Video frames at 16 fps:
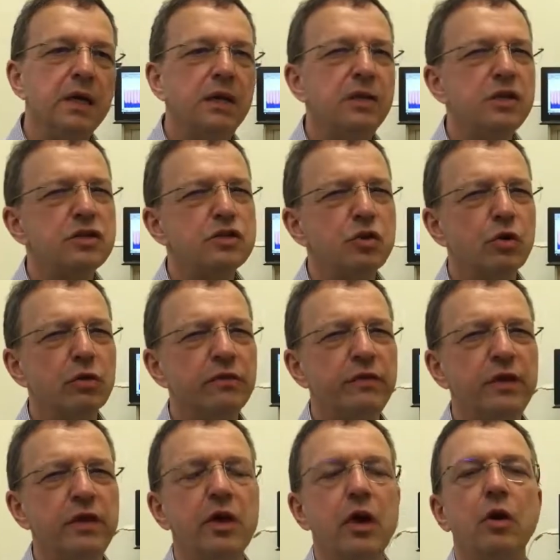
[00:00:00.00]
In this short
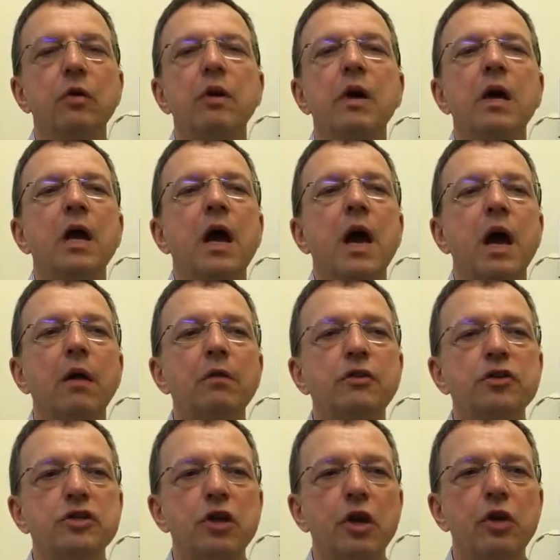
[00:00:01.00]
video, I
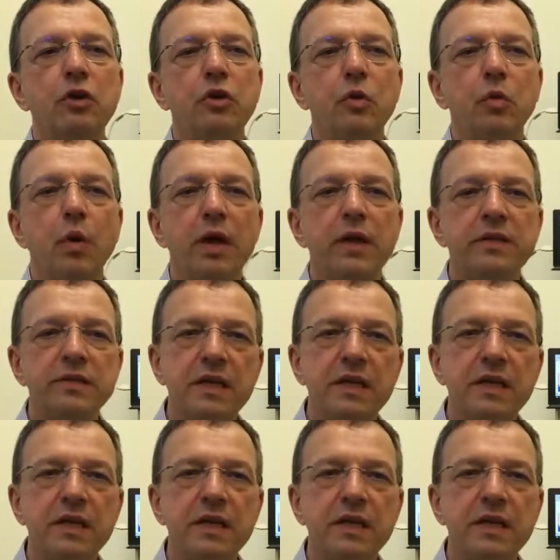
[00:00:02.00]
will show you why